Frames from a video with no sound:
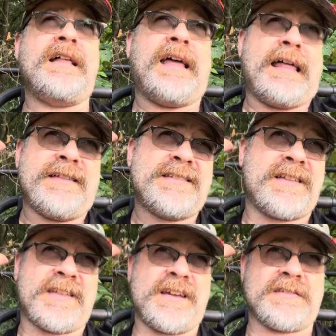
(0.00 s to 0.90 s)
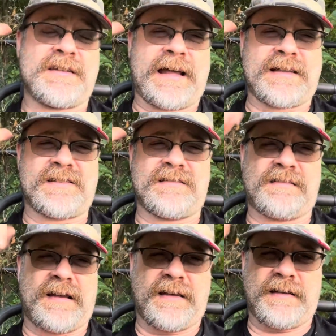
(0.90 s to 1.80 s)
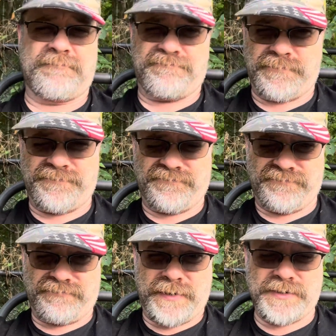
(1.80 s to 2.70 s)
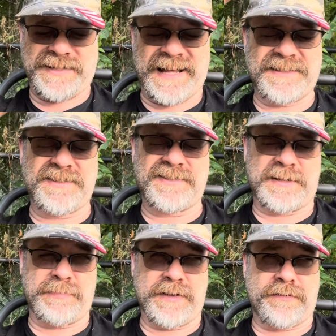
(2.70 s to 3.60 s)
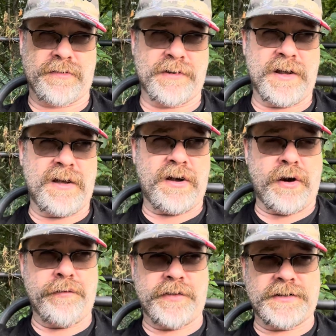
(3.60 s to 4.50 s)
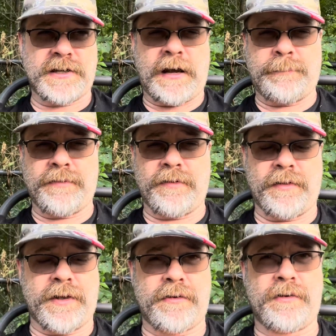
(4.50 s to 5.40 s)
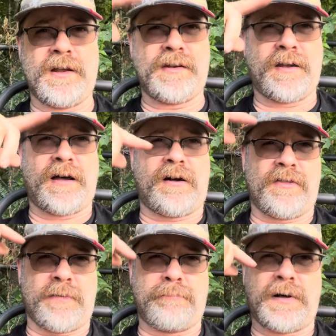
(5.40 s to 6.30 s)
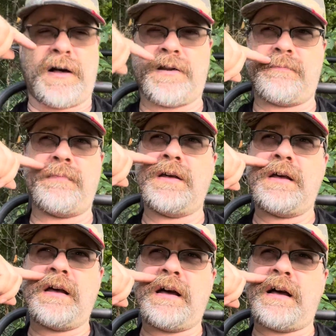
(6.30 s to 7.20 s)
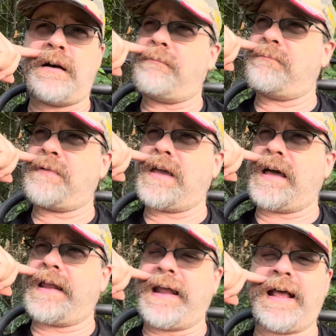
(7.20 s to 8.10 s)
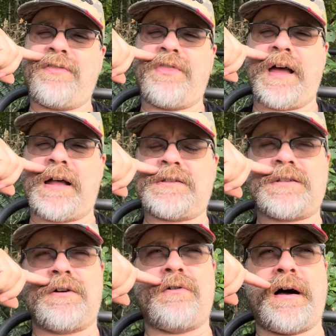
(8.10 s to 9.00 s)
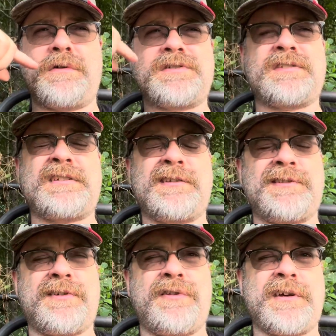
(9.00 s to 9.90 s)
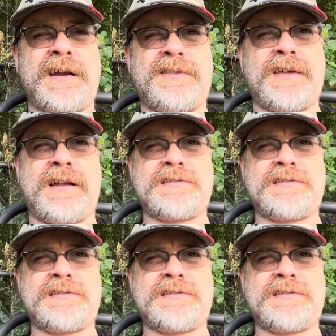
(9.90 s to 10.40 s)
At least I think it was an accent. Most accents, I believe, are over the top of the letter, not on the bottom. But yeah, it had that. So I was sitting there looking at that.